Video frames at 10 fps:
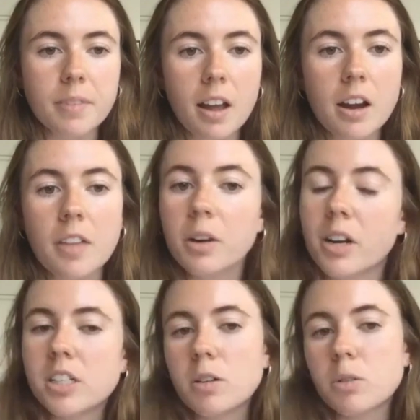Another
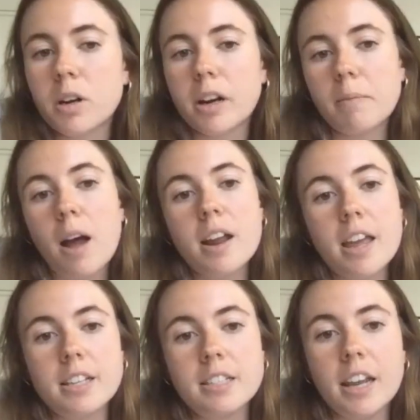question I was wondering about
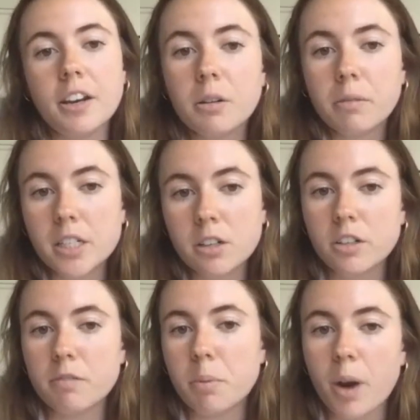is, in your research
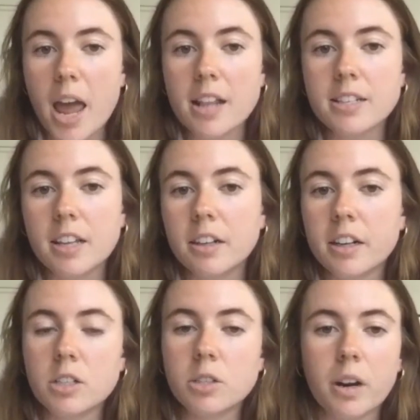of brands and their
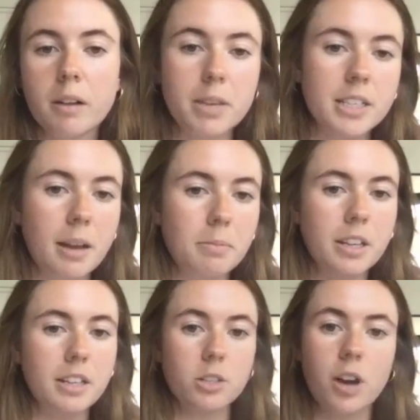historic missteps
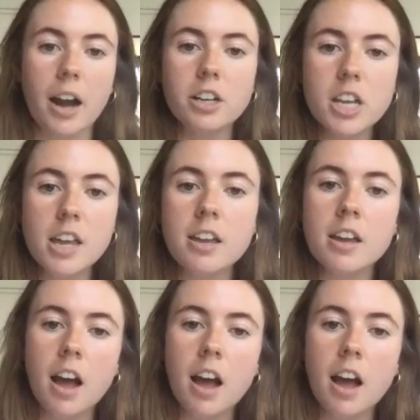in strategy,